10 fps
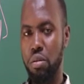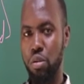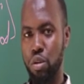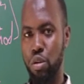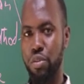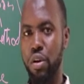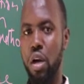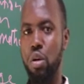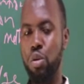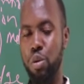
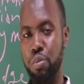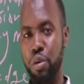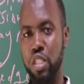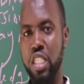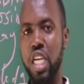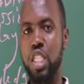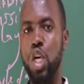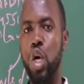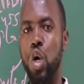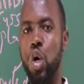group project,
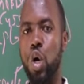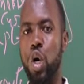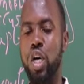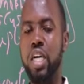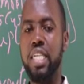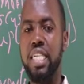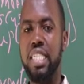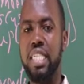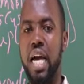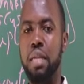or
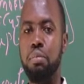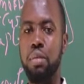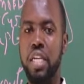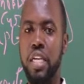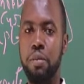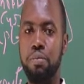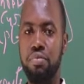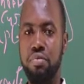it can be